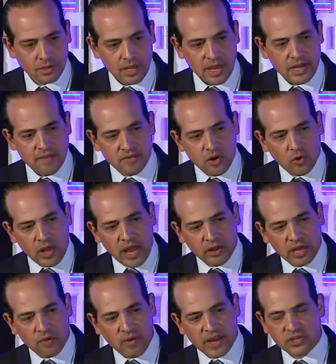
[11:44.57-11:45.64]
And even though
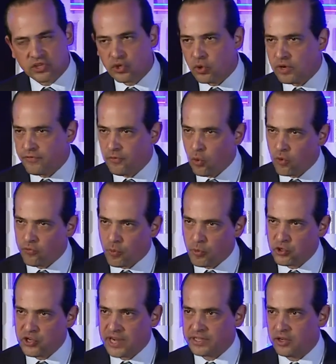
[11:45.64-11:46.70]
LA ranks 34th for
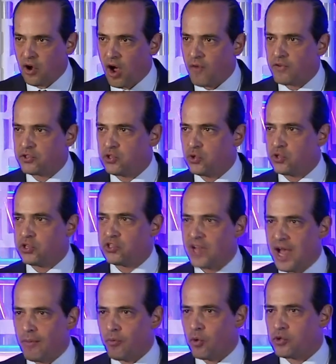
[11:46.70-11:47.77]
projected office using
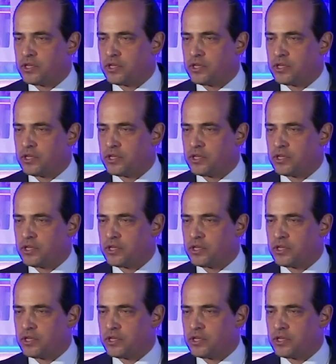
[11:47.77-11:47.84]
job growth,